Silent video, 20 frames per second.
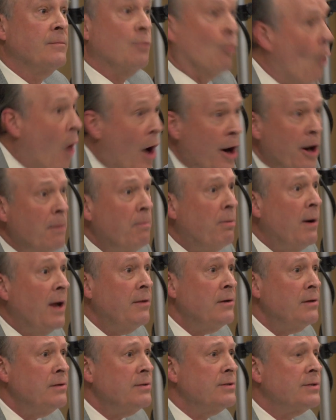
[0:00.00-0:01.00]
Warner
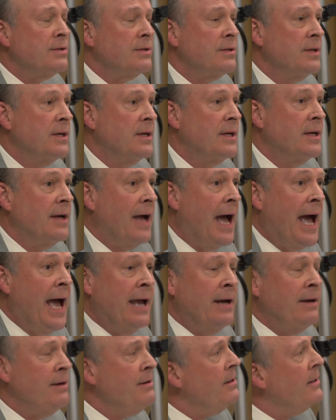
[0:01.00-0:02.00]
Brothers,
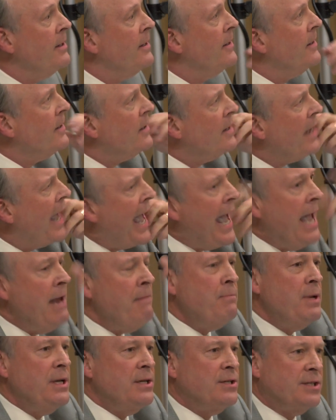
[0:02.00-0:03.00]
and
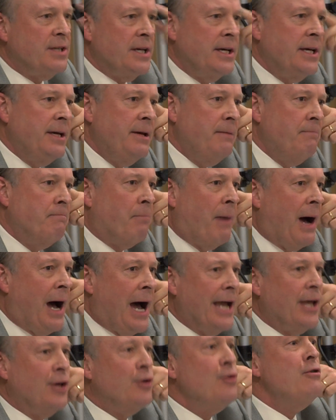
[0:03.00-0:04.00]
NBC
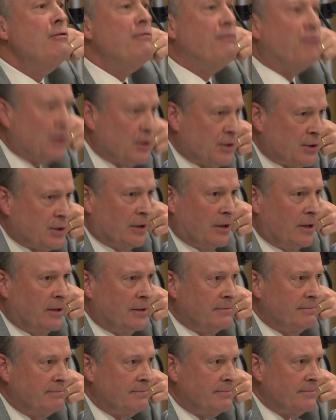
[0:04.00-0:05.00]
by
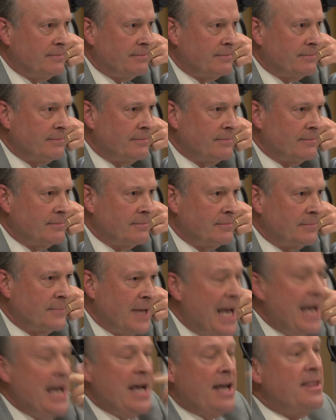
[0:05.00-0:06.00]
Universal.
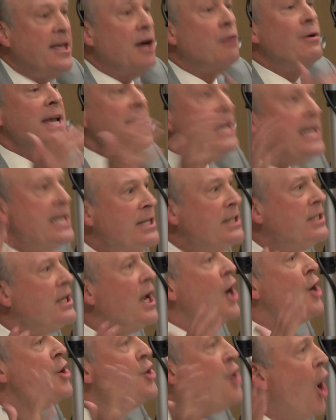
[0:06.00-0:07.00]
There
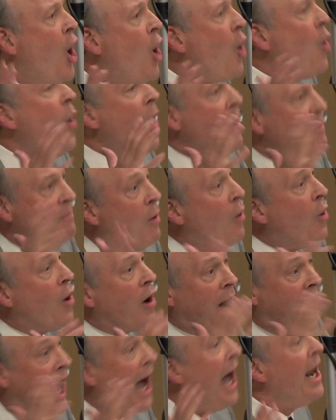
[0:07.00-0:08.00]
is no
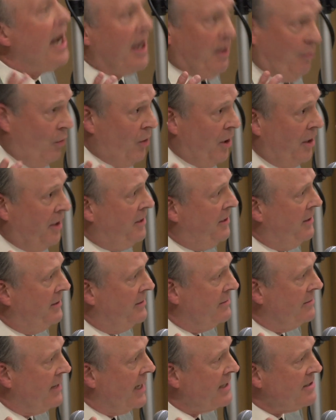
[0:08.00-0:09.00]
more Hollywood.
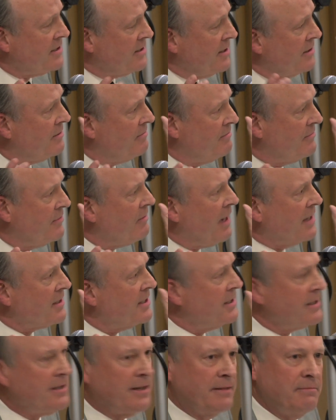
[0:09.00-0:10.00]
That's the
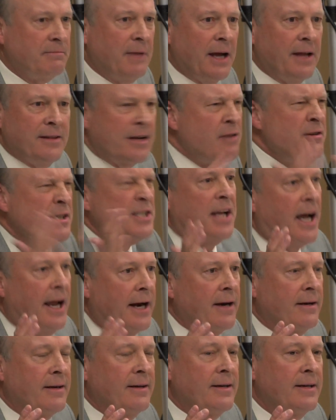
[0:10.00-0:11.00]
thrust. There is
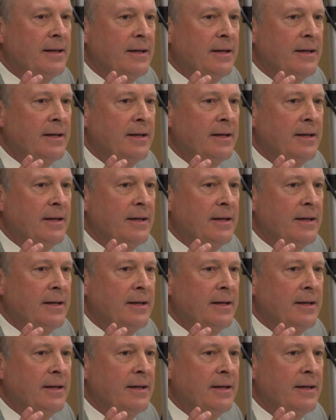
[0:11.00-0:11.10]
none.